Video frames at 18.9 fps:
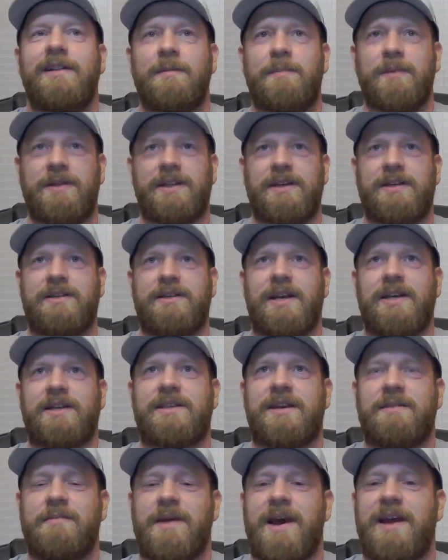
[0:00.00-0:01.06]
And they put the exact
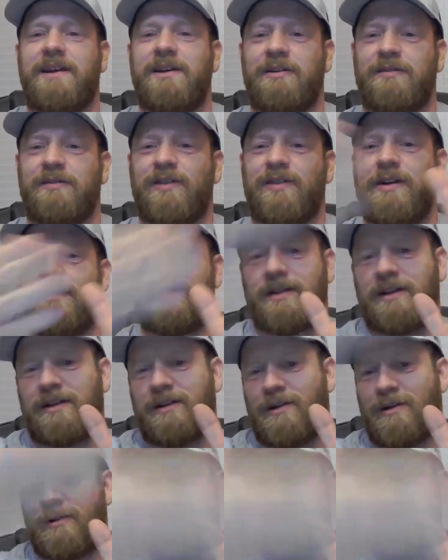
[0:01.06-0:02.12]
same magnet on front of it and the
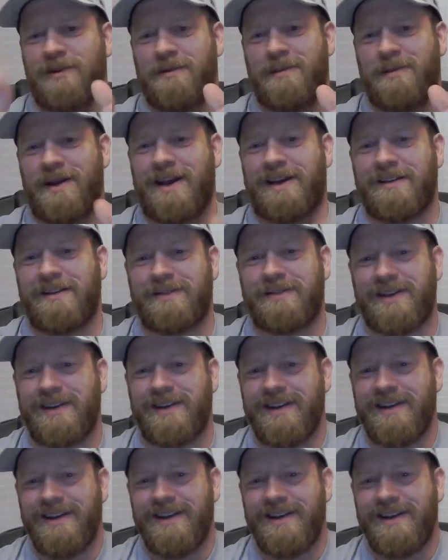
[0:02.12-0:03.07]
logo on the back of it.